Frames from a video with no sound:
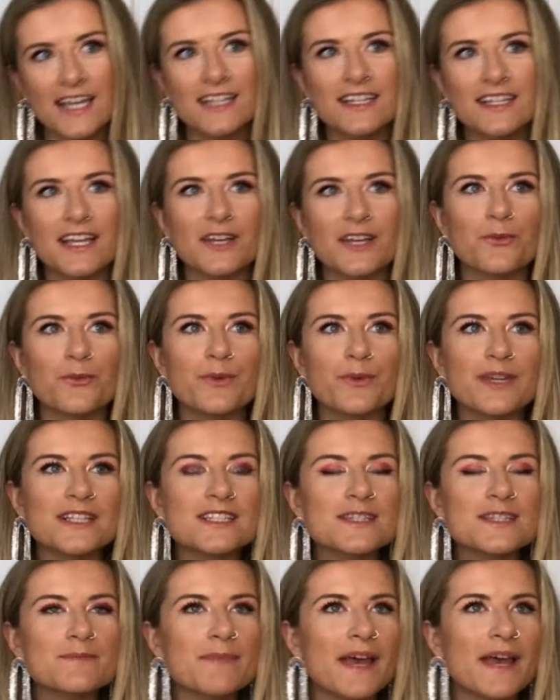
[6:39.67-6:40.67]
like we
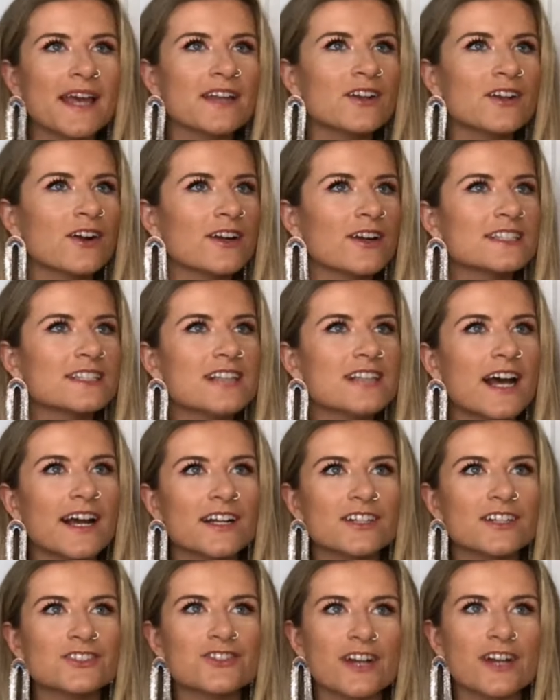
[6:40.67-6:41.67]
spent our
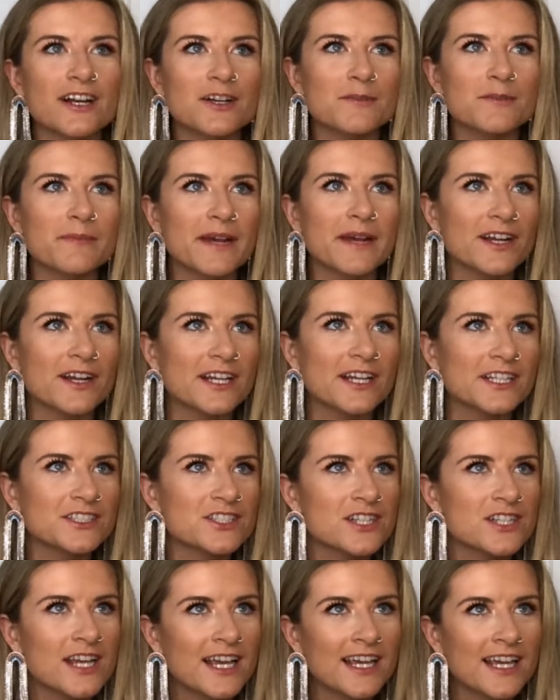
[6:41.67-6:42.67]
entire trial
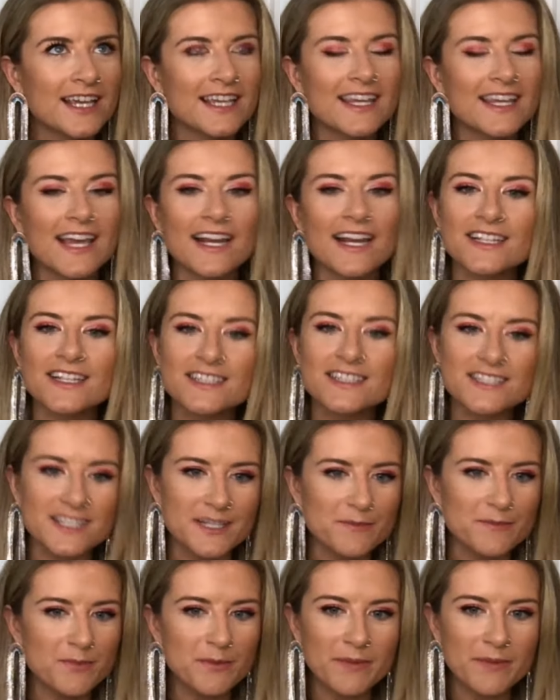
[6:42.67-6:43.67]
marriage getting
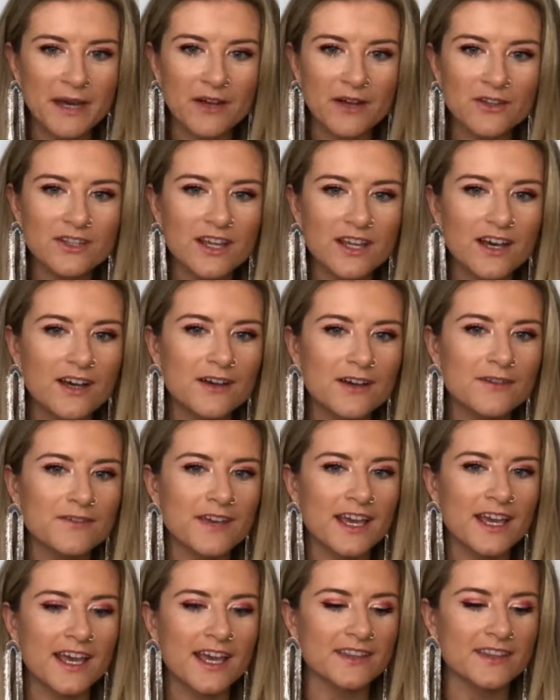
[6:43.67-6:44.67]
deep about love
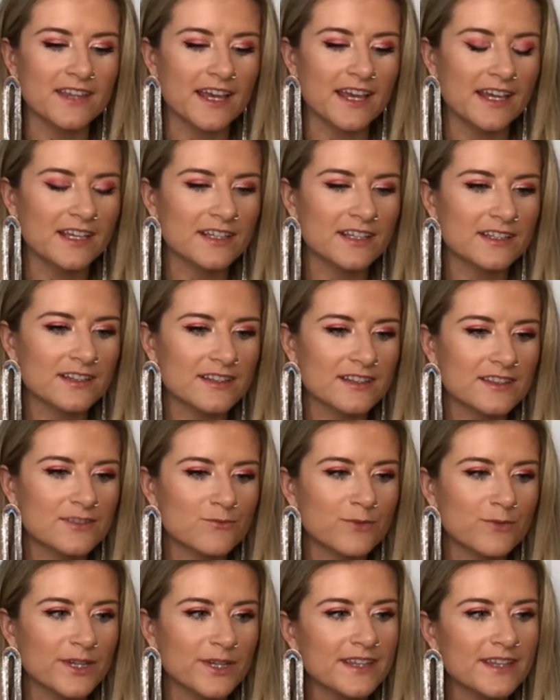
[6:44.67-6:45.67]
and like
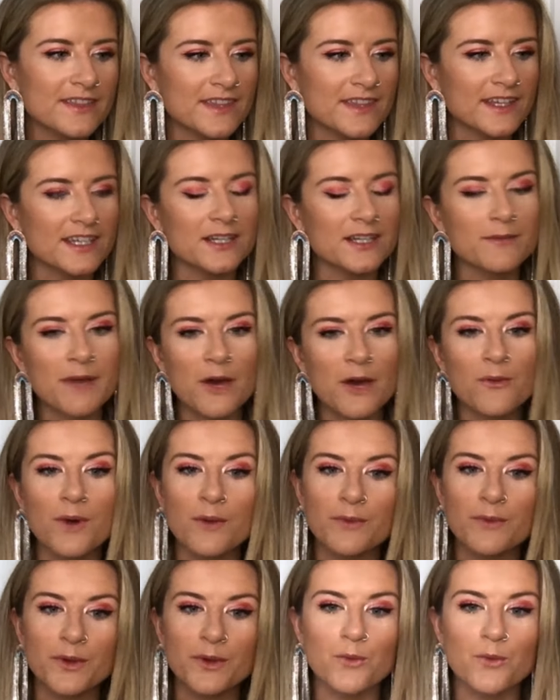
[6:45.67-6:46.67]
really thinking about
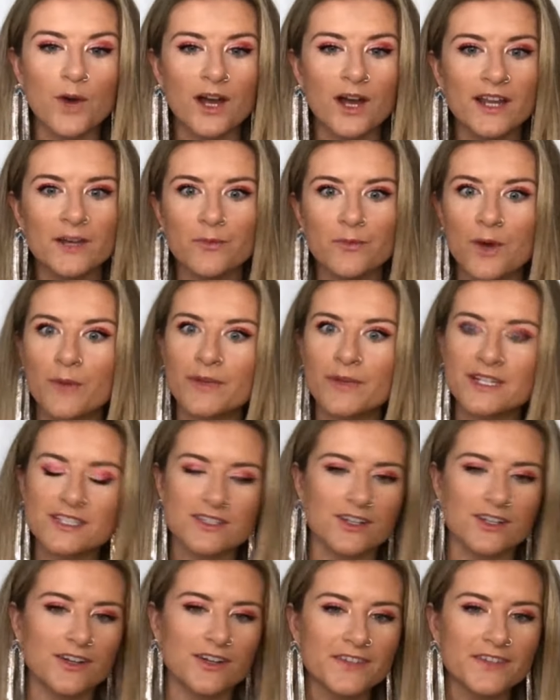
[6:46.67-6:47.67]
what we want and what we
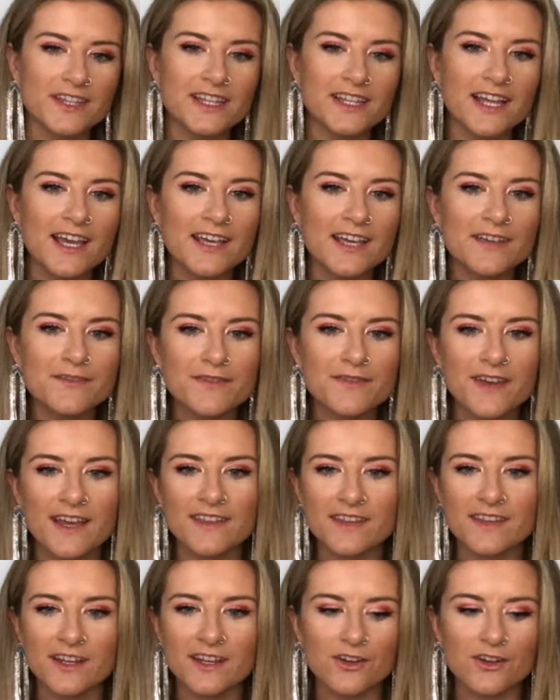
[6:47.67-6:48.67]
deserve in life.
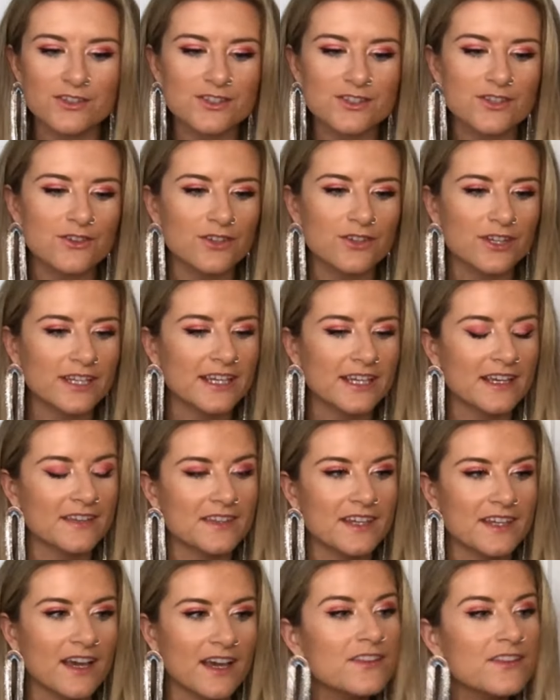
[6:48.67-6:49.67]
And then also looking at
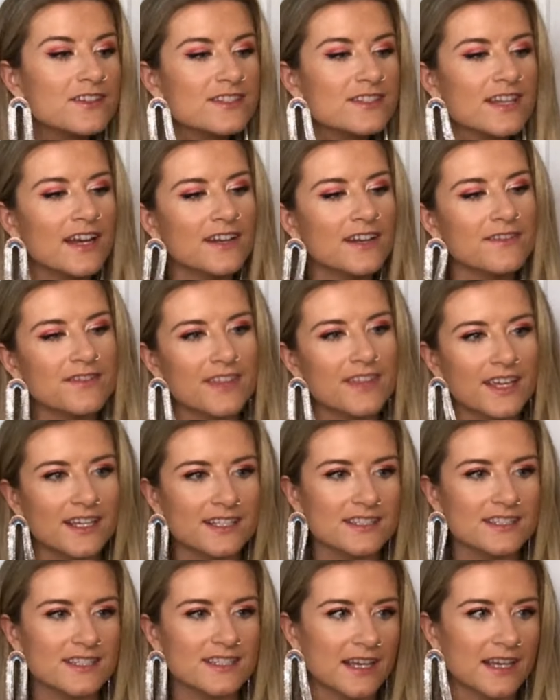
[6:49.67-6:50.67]
the other side of
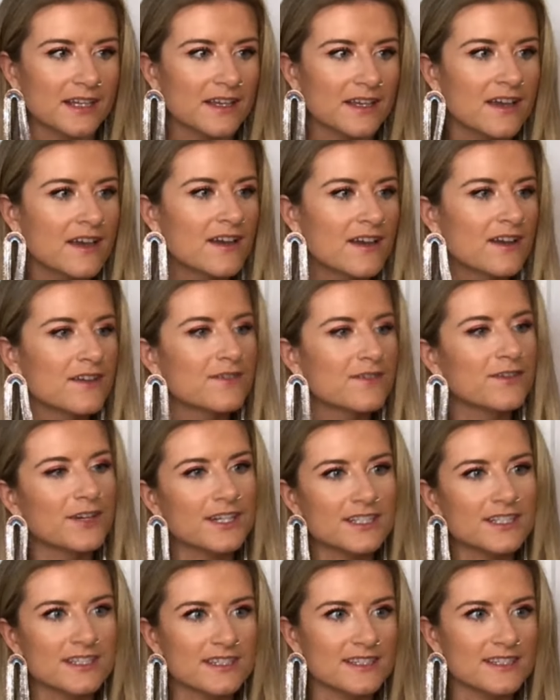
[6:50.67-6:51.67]
things, like, for
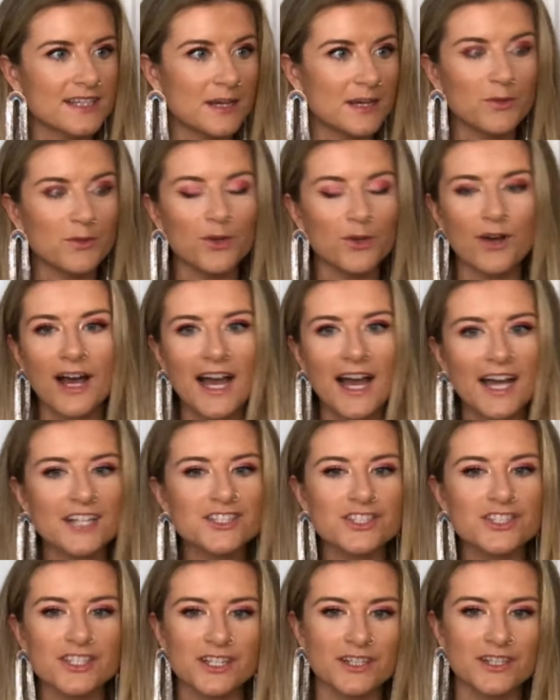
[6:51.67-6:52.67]
example,
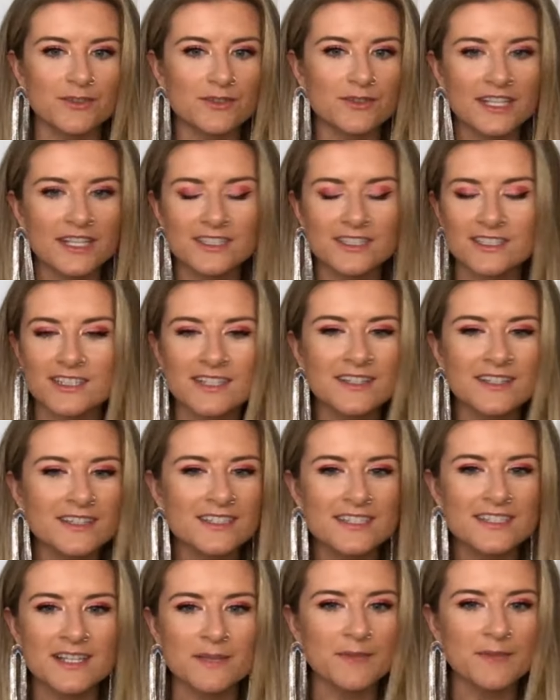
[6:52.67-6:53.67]
Ashley, it didn't
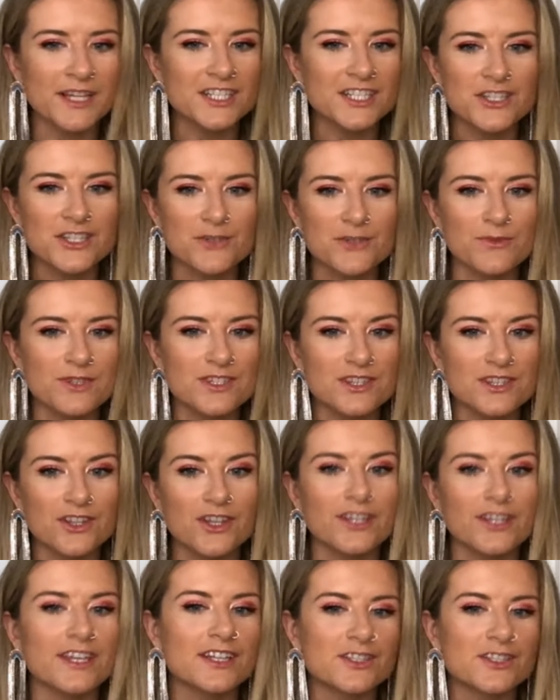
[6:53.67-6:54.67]
seem like she was
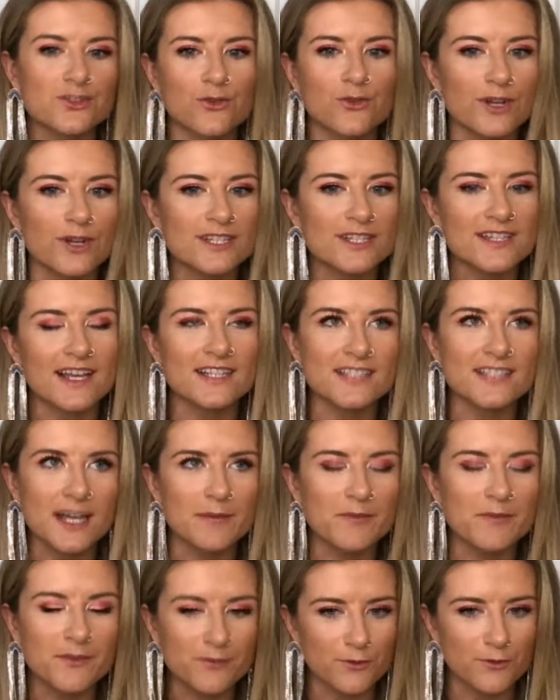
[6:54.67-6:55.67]
looking towards that
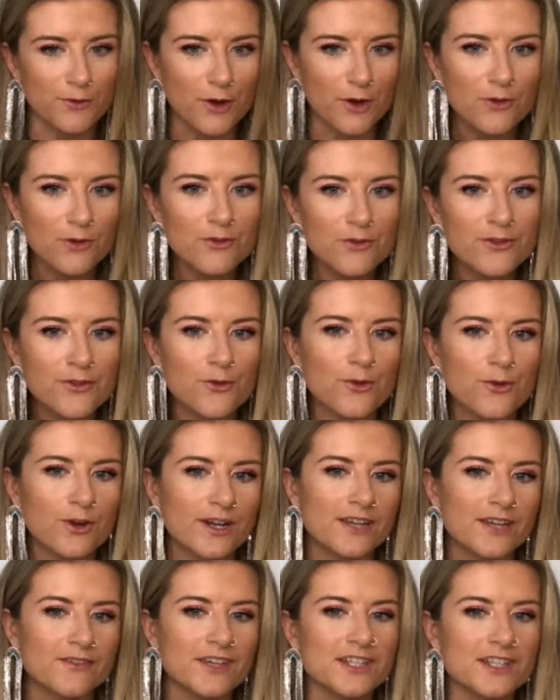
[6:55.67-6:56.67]
type of growth or
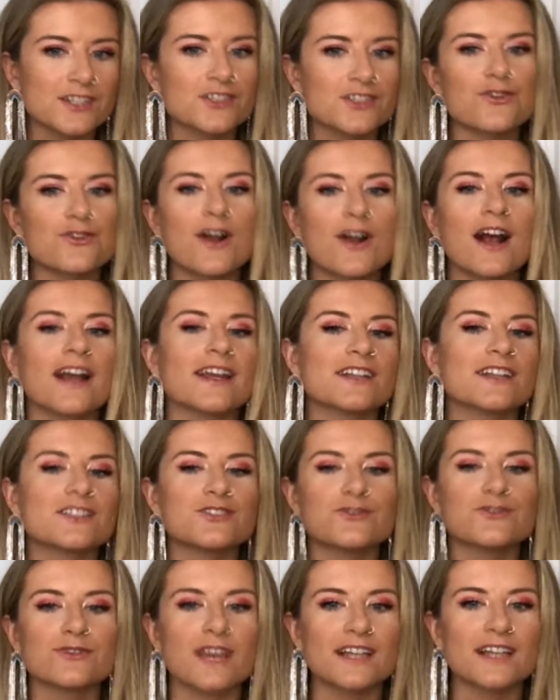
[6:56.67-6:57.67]
even trying
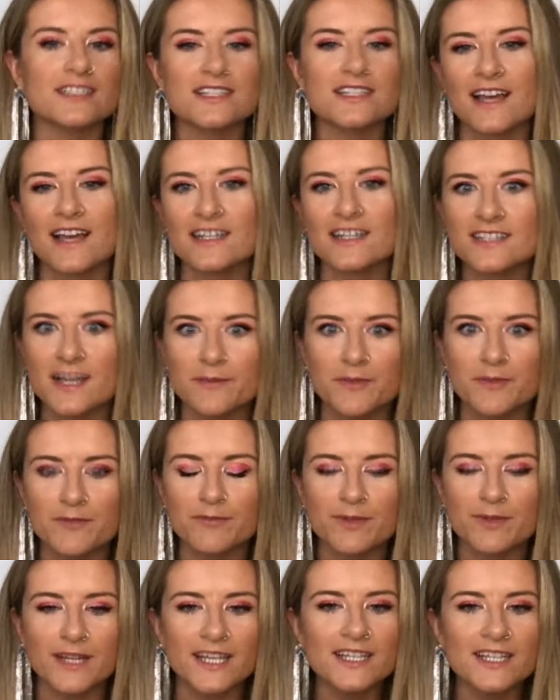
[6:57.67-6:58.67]
to get to that type of
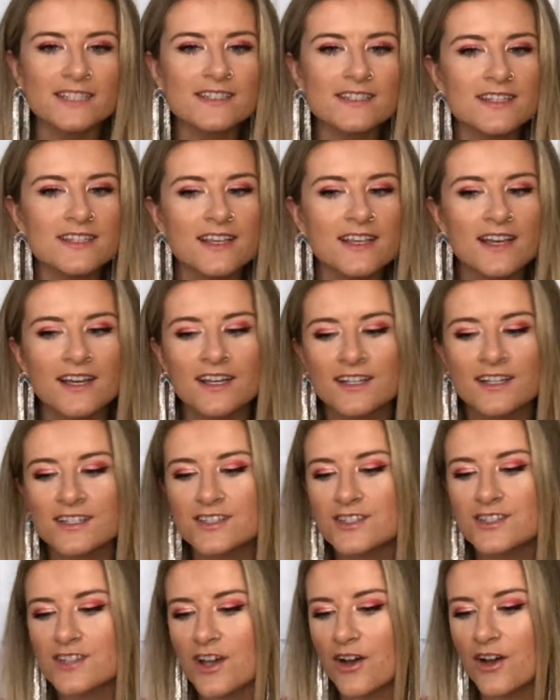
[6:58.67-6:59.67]
place.
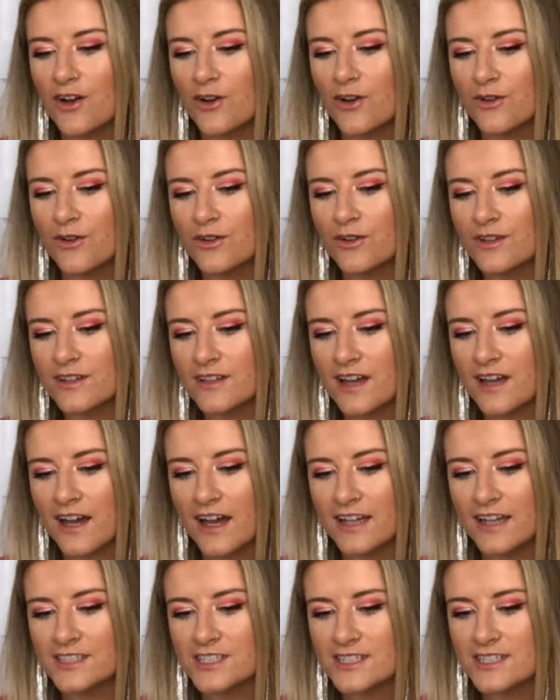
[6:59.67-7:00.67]
So
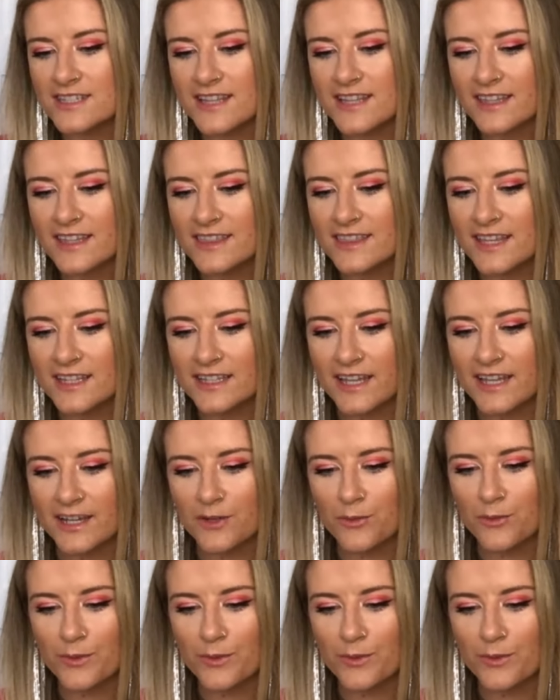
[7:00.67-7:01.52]
I just think that like